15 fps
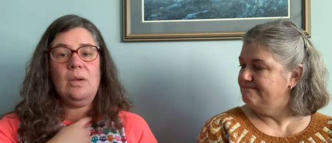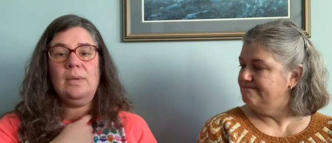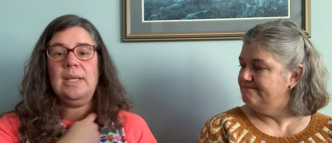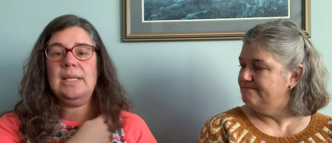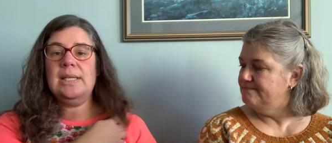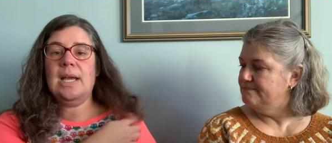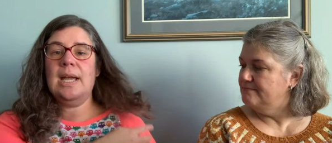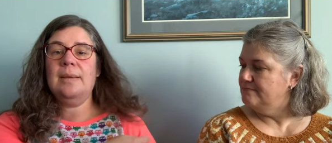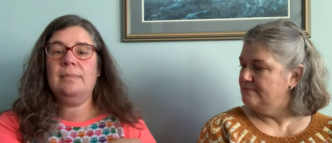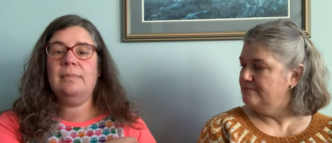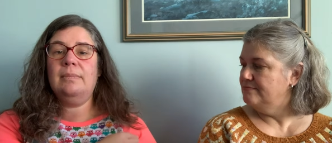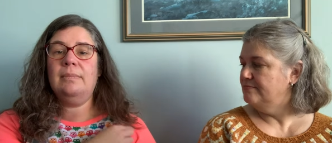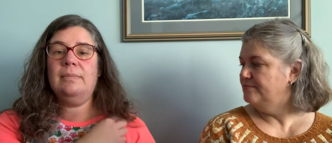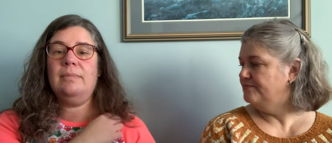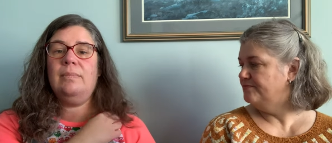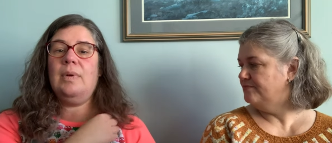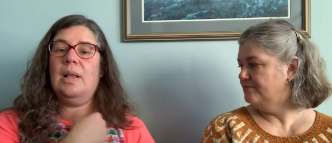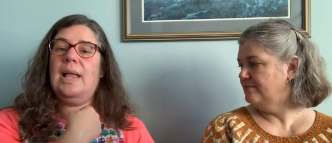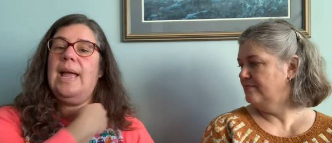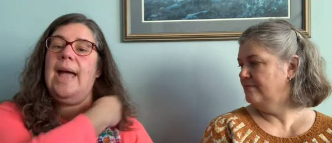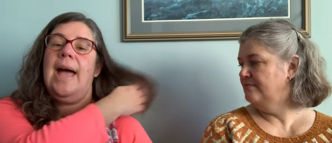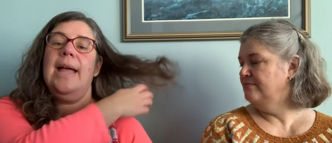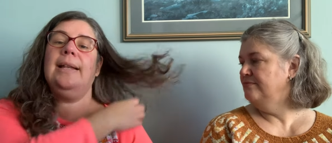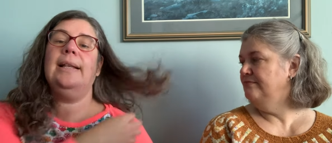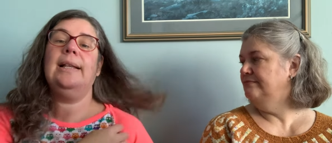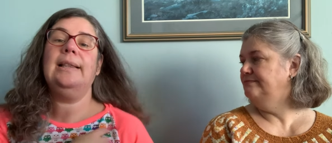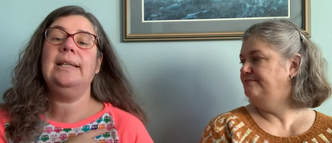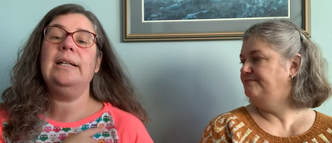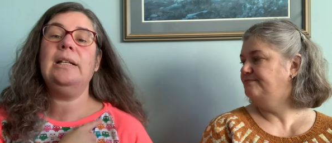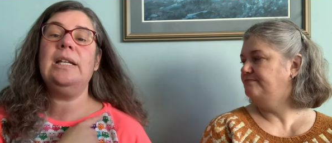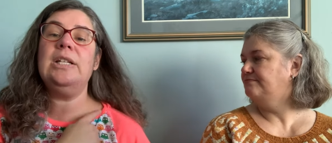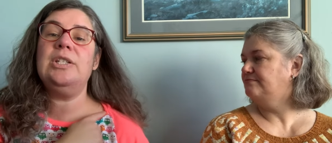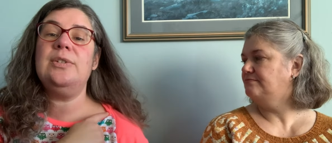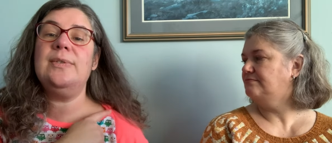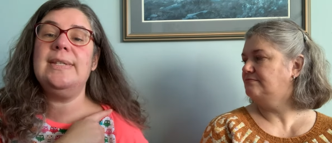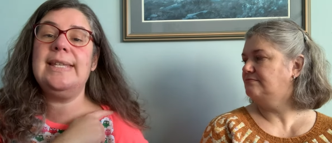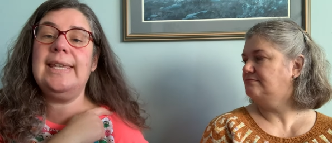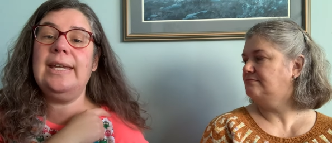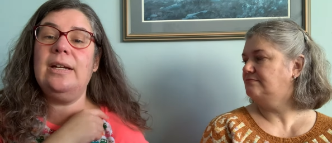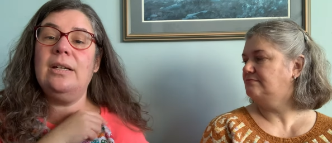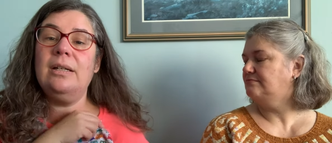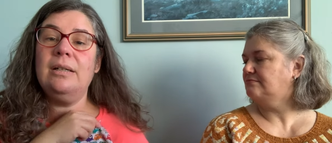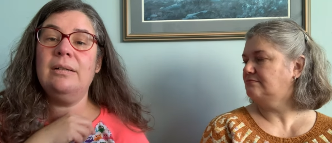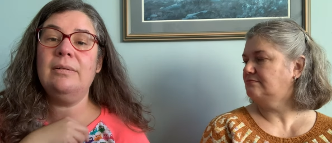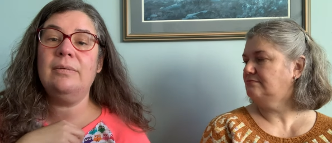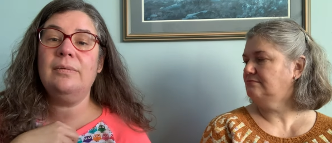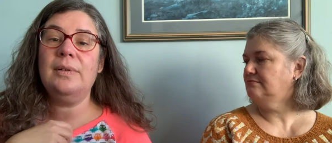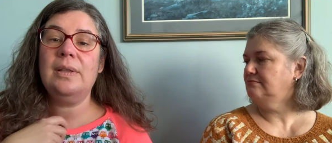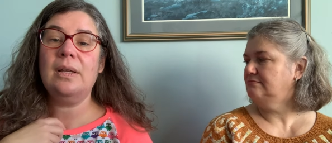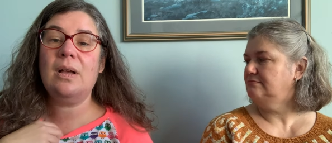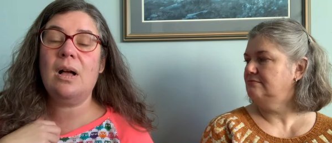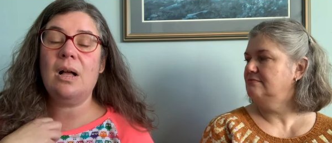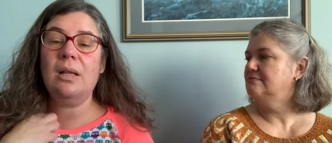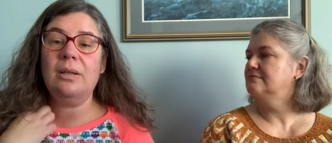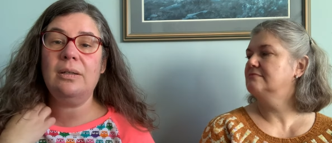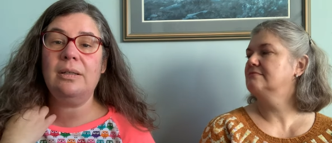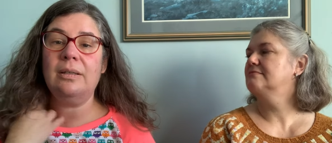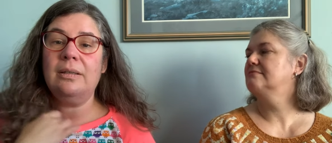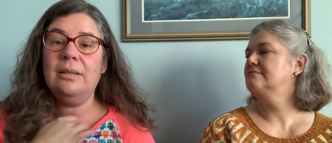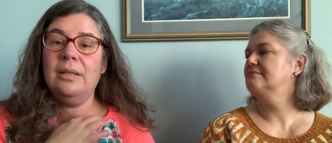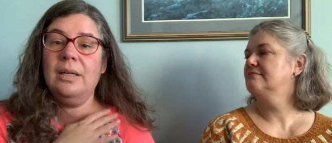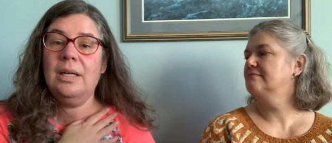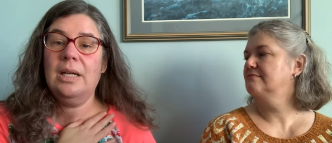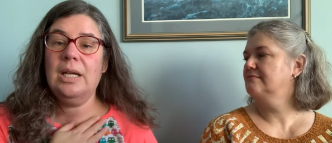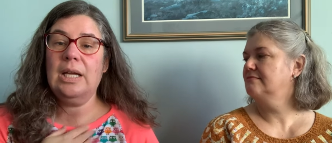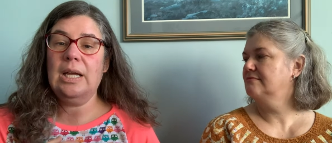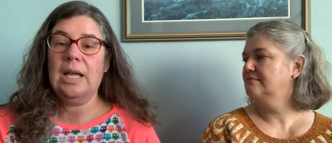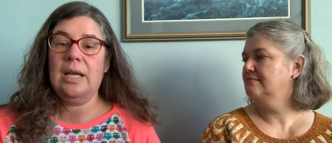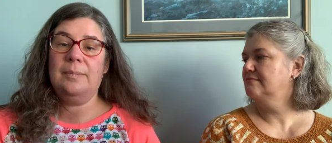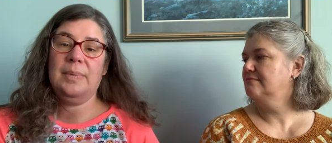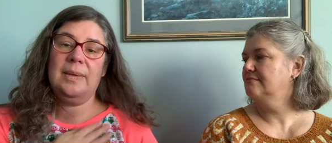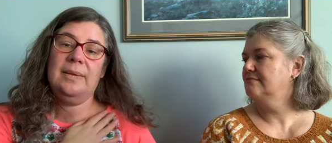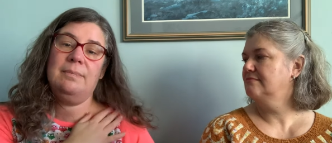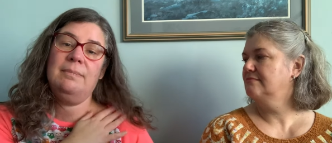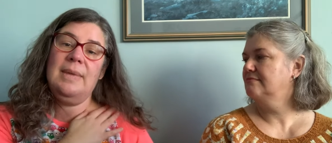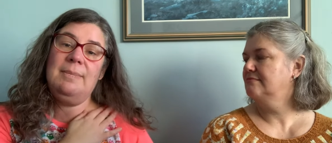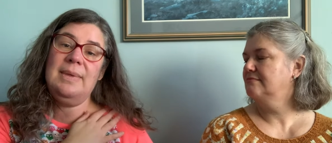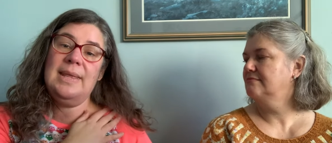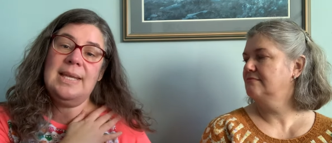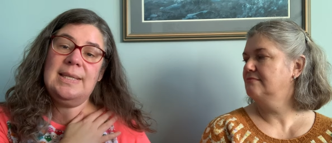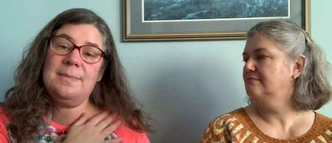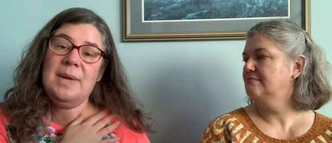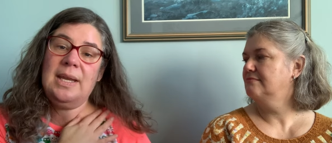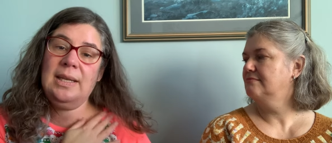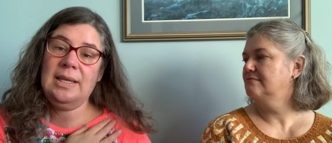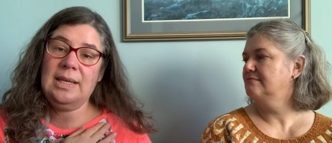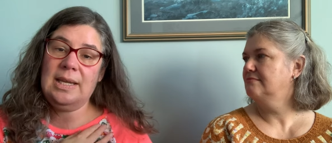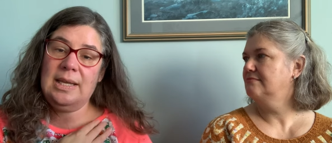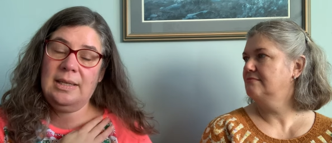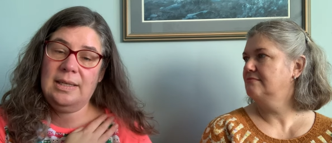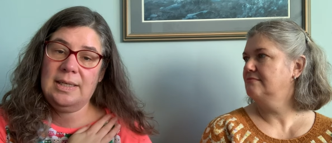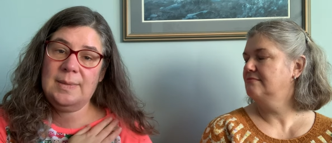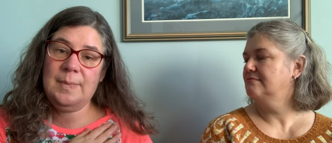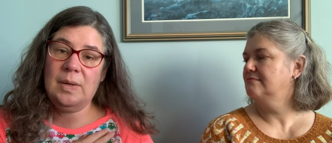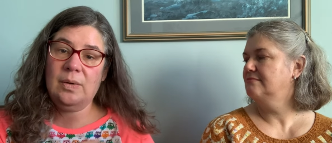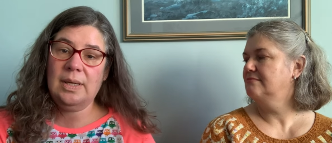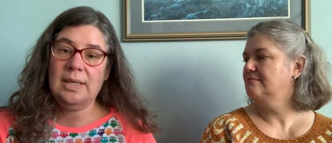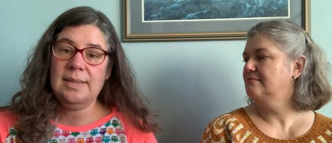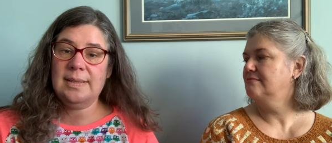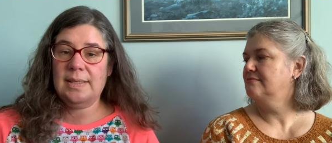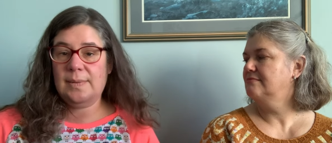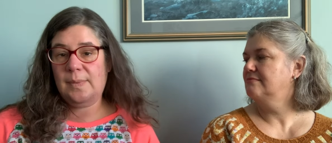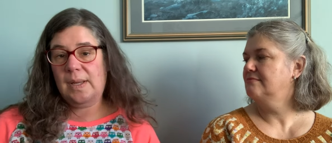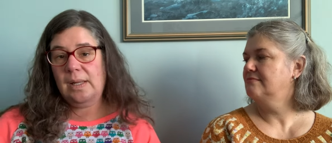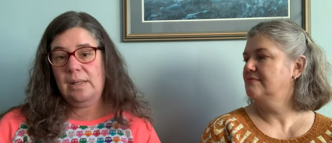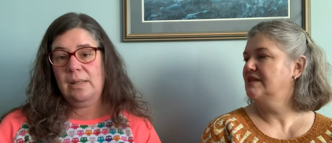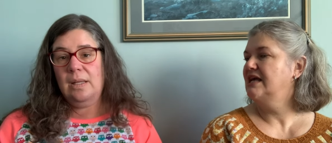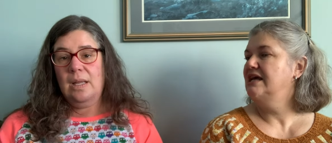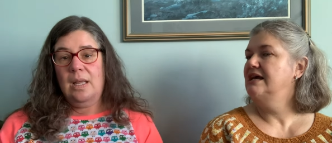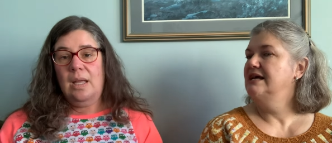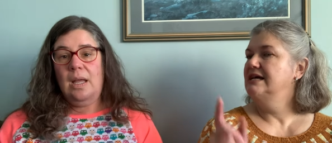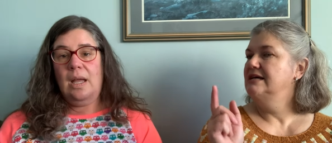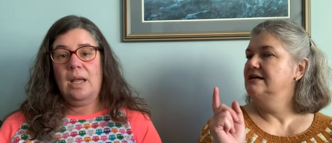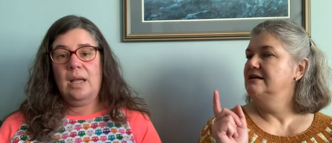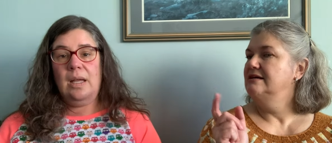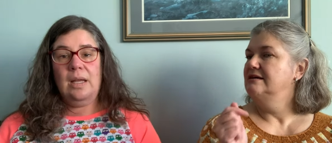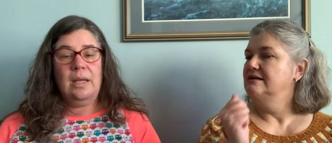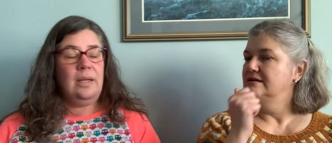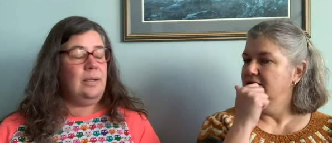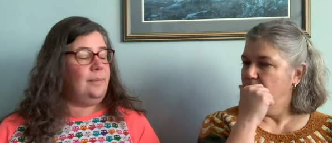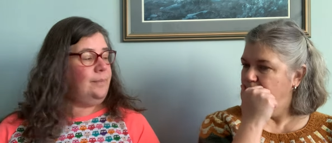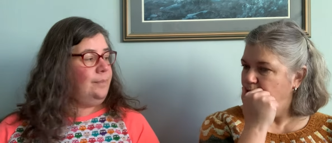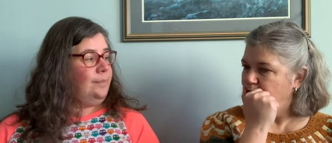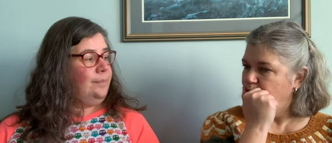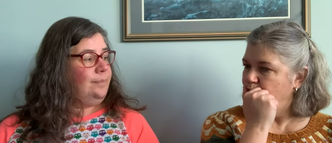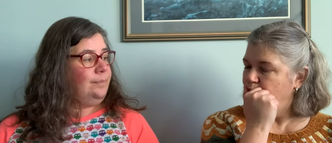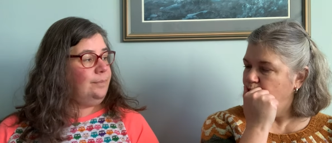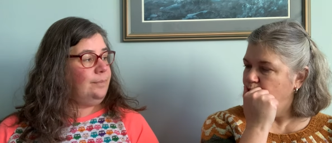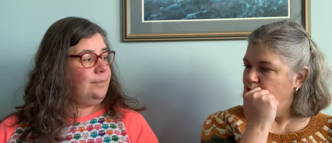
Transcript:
Speaker 1: only time, well, I had little issues here with the collar, uh, but maybe that's my inexperience as well. Um,